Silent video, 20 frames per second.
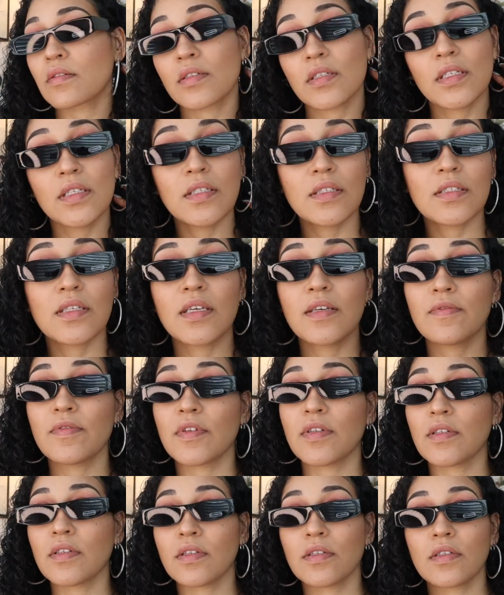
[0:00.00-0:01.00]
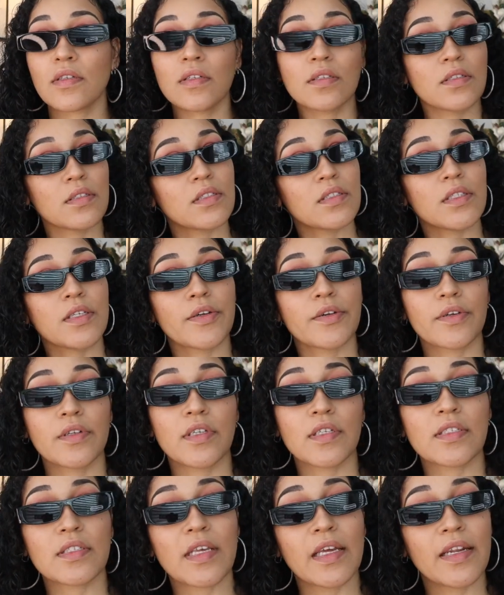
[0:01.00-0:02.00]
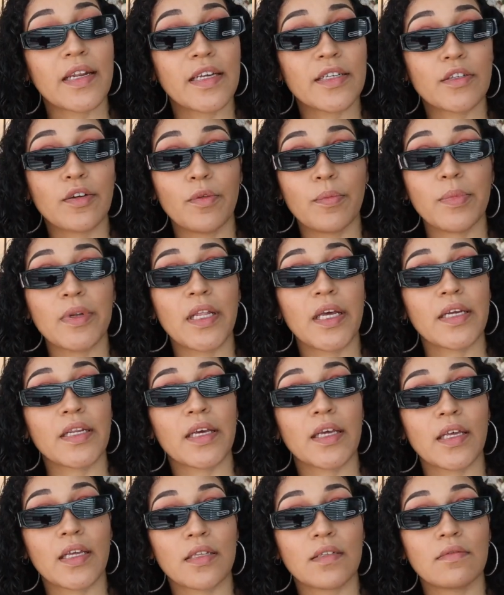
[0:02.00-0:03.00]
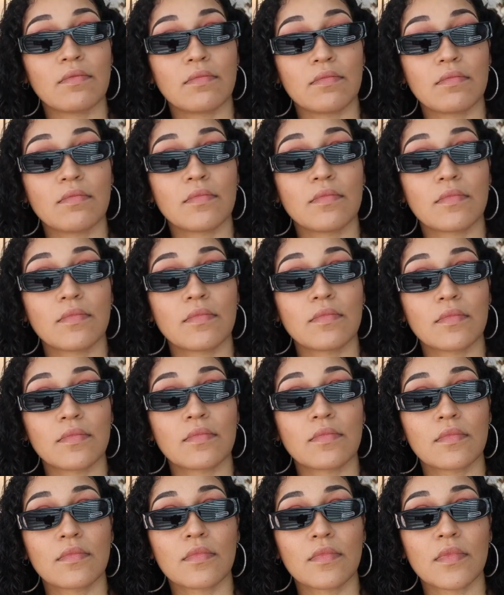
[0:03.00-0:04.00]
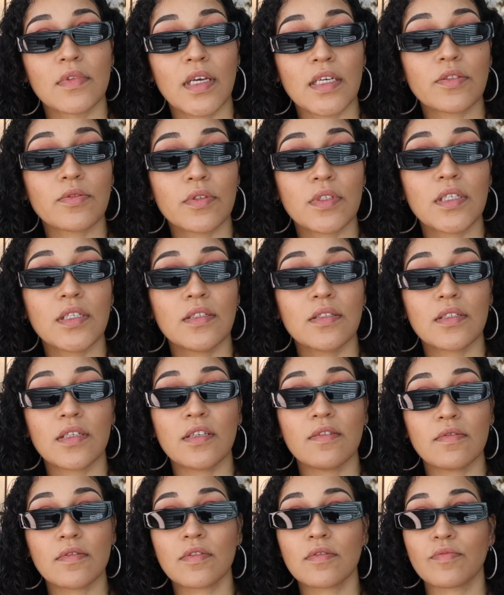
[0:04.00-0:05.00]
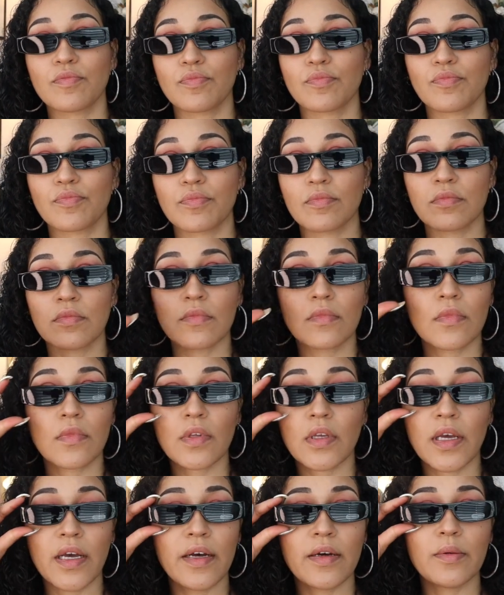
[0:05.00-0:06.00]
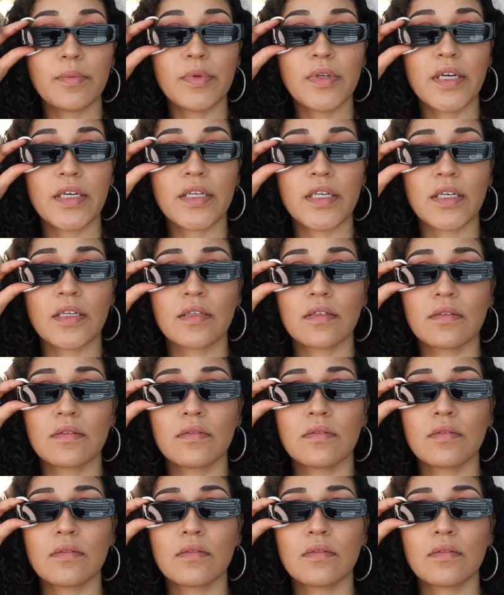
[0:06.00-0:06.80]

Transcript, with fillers: These giving serious, and I don't play that. That's what these giving. I don't play that.